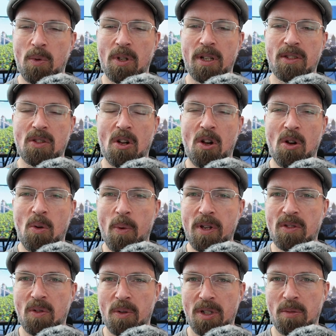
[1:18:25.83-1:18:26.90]
well, it's
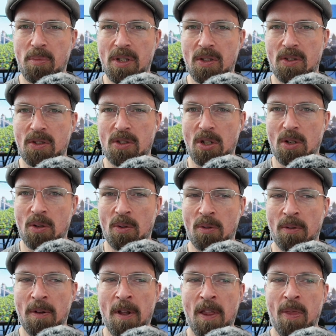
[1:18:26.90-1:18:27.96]
always going to be a stone,